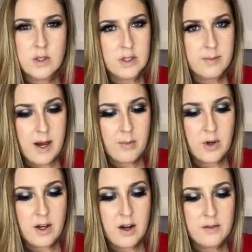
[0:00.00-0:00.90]
just pop
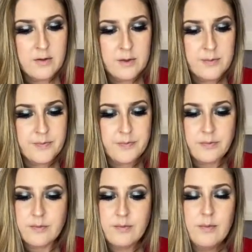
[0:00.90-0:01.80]
right off.
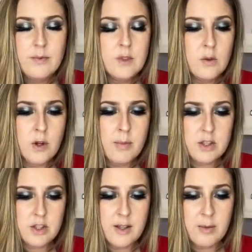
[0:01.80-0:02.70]
Don't worry about
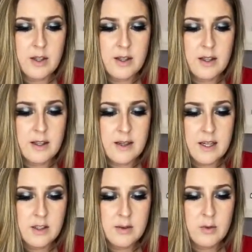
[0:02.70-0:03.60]
shape or anything like
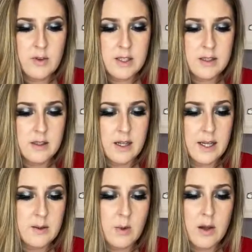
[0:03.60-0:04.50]
that, just move on to the
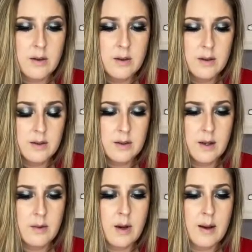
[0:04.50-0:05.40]
next one.
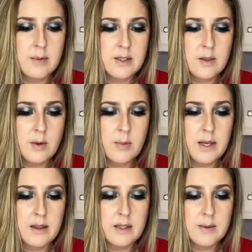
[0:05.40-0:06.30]
And I'm just gonna
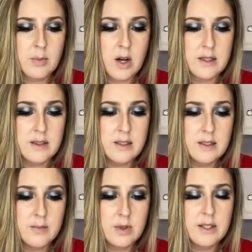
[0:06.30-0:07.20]
repeat this
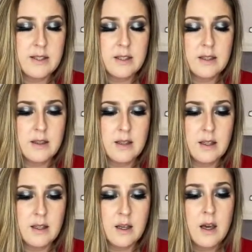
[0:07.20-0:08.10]
process, placing
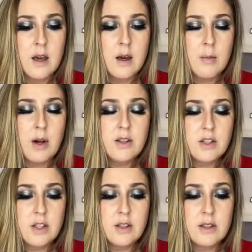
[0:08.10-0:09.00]
the
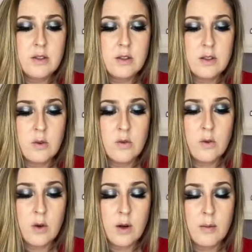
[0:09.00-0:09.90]
polygel into the dual
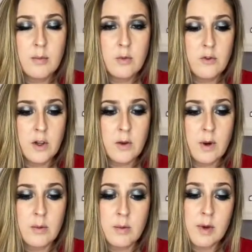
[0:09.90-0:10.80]
form, moving it
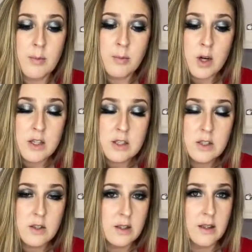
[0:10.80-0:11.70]
around with my brush
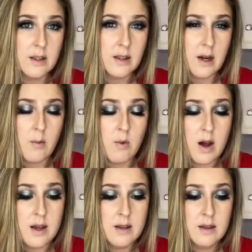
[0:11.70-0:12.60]
to the length that I want.